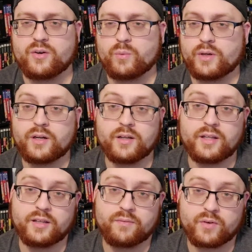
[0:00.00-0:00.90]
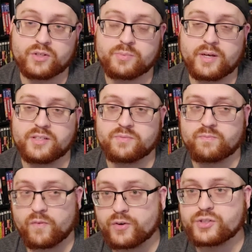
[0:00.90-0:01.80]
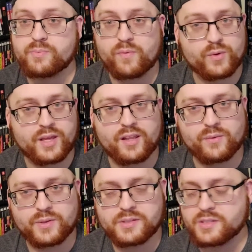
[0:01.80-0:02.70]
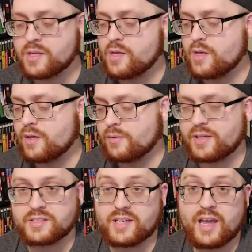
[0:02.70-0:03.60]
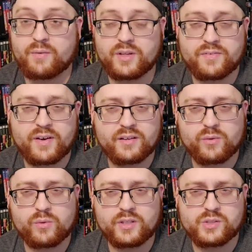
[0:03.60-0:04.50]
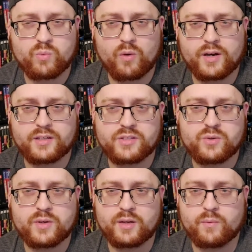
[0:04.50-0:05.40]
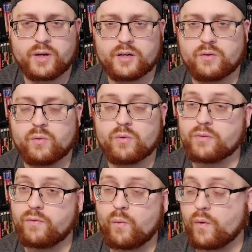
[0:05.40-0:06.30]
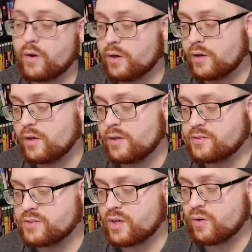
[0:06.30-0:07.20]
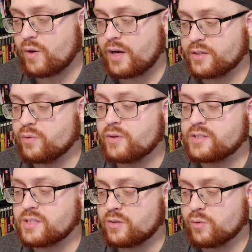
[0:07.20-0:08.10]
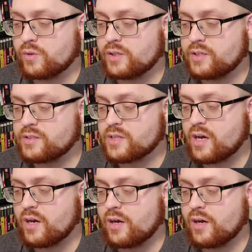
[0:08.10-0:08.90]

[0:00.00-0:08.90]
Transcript: third one in the first place, first before the other ones, because I can't really find Ghoulies 1 and 2 anywhere, or 4. So I do want to see Ghoulies.